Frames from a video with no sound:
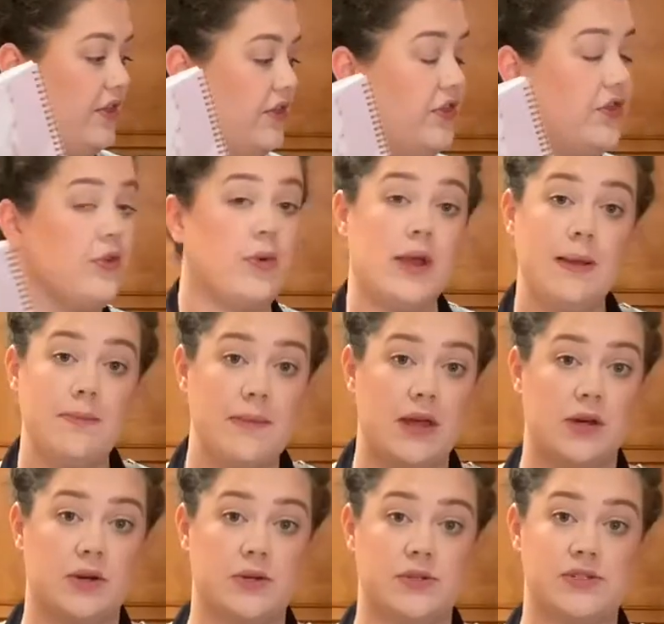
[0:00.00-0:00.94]
3
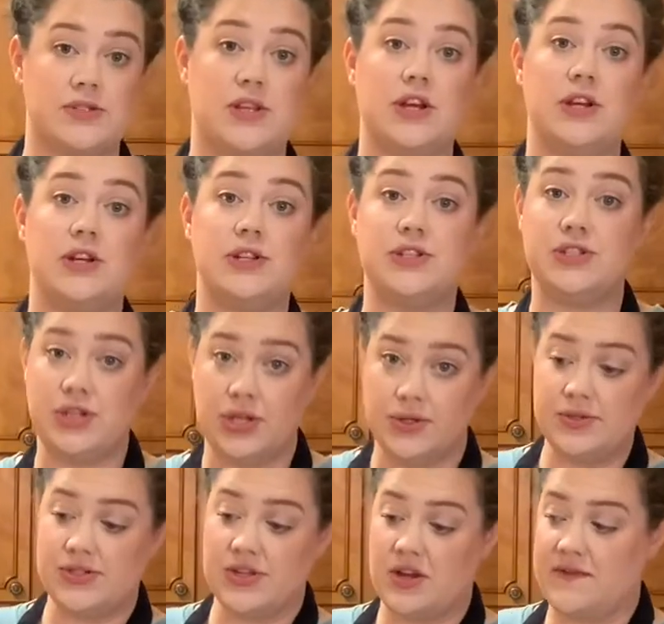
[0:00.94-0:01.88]
meals,
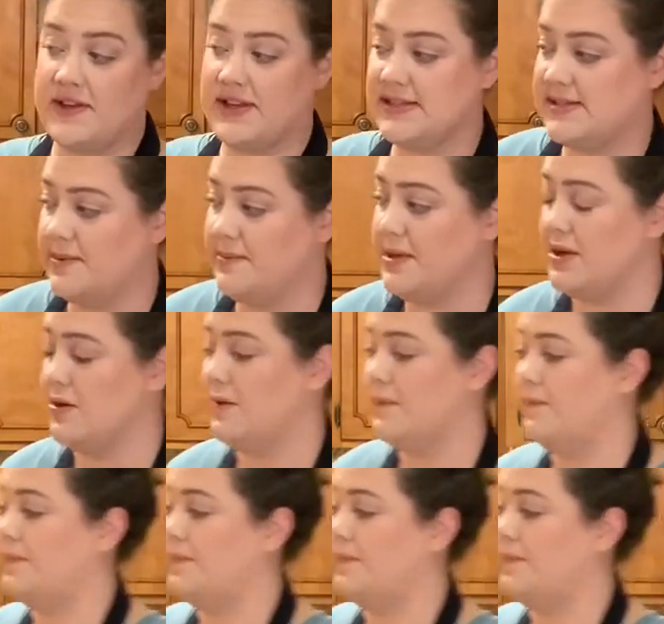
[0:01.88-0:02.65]
2 servings a meal.